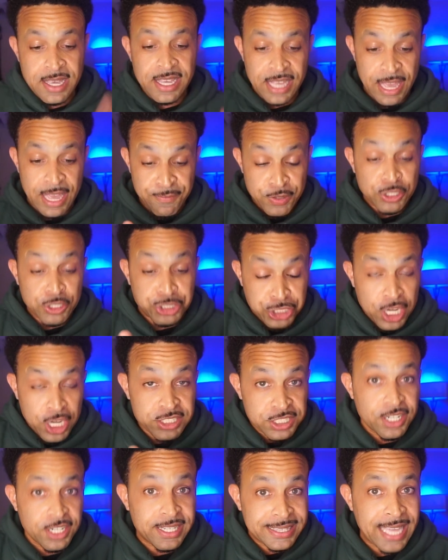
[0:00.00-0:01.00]
If you
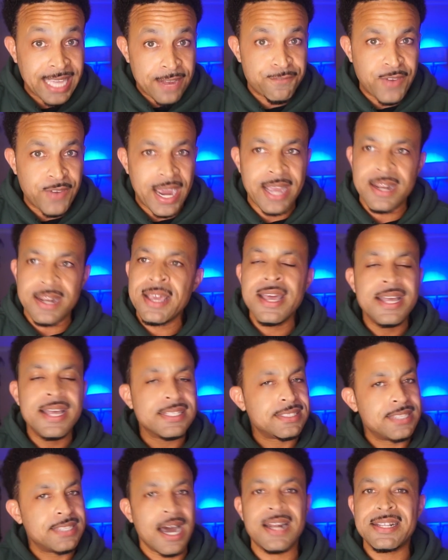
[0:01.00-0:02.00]
just look at that fight,
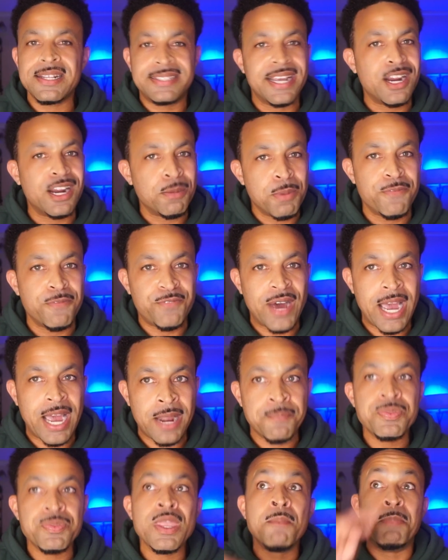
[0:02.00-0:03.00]
it's not a terrible
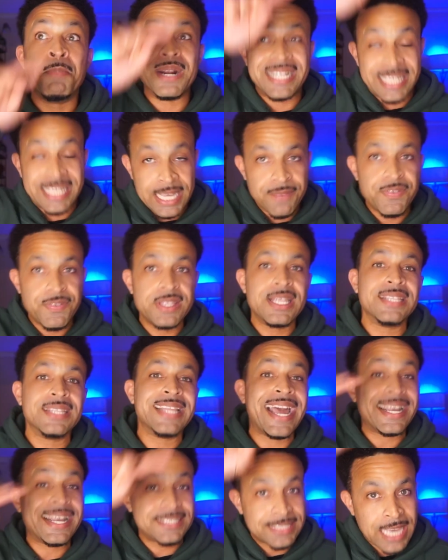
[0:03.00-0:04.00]
fight, but given the
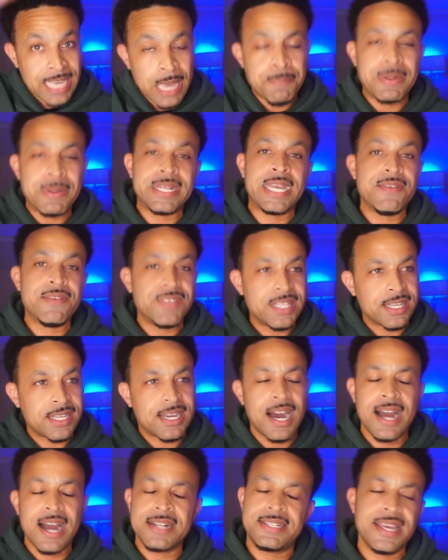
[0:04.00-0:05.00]
landscape and given the
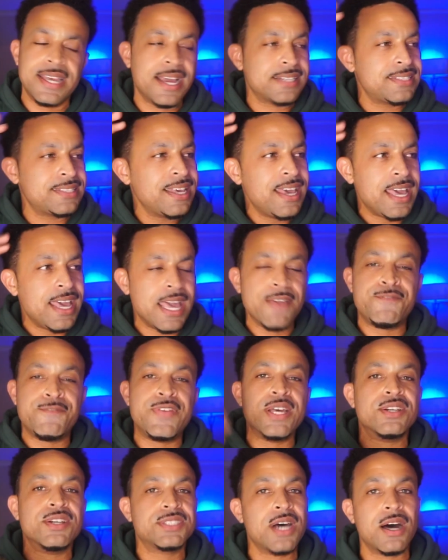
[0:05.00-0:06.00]
context, it
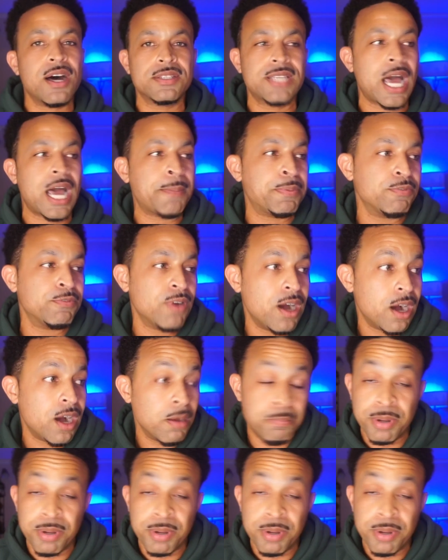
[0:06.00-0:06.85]
feels all type of wrong.